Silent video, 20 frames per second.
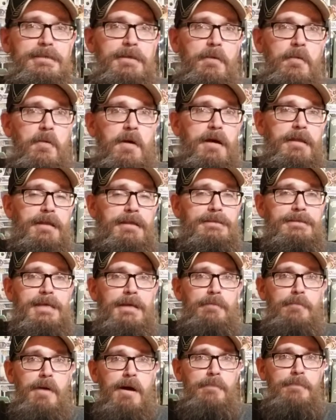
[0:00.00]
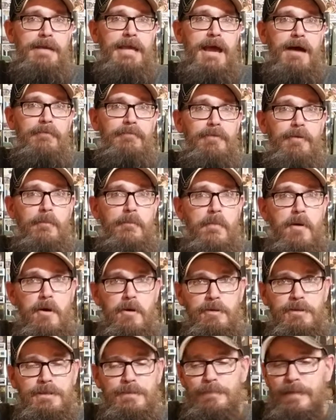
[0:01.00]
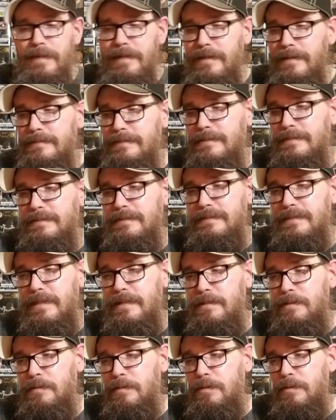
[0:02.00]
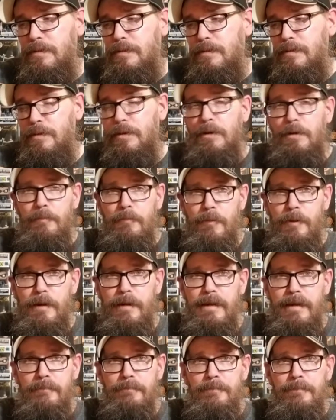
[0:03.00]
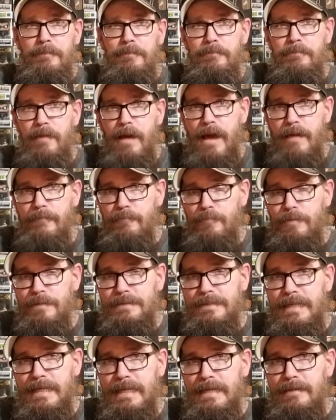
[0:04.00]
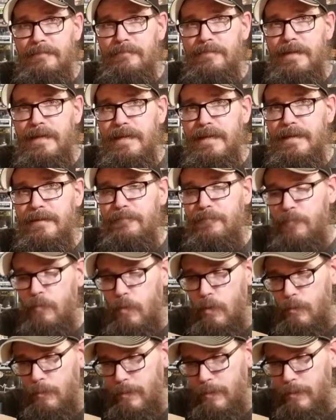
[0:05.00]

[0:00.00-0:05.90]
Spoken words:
the one that's going to bum me out the most because this is the third one I've received in 4